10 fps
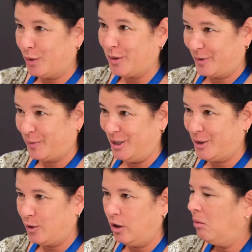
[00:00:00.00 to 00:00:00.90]
work with
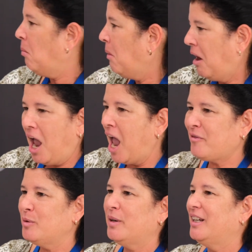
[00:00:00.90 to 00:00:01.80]
preschool,
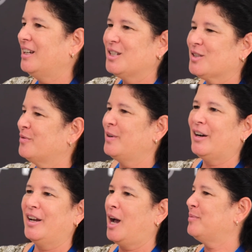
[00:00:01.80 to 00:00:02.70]
everybody is
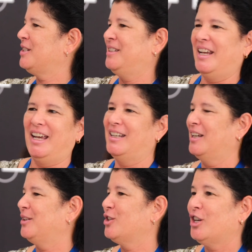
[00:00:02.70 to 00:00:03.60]
very up to date
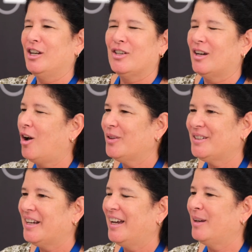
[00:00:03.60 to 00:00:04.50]
and they're changing all
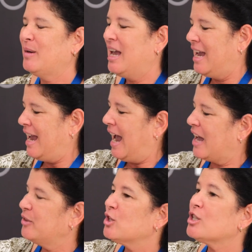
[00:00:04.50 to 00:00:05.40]
the time.
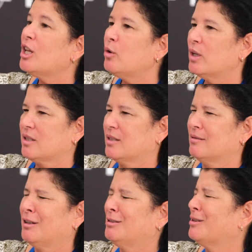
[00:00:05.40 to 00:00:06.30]
And the
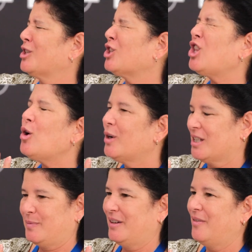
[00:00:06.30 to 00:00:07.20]
slowest, the, the
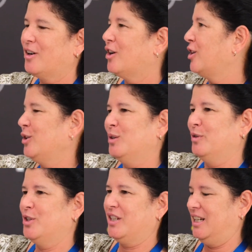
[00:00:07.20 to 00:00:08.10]
slowest by far are
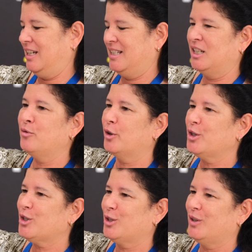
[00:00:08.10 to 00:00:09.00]
university. It's
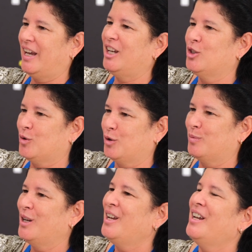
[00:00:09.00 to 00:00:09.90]
inverse to the age
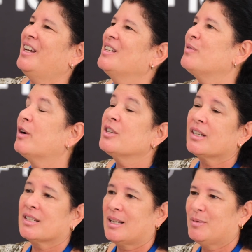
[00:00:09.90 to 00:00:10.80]
group as far
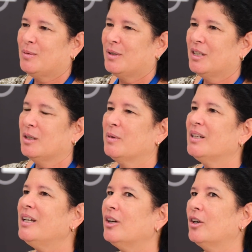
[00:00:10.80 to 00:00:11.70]
as acceptability.
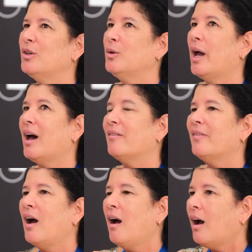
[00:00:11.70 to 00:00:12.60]
But here you
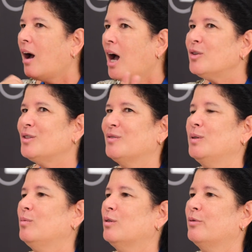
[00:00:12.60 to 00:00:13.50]
have hundreds of
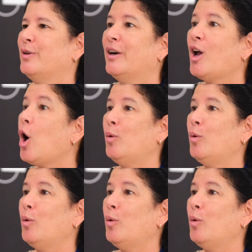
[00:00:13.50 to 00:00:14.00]
people, very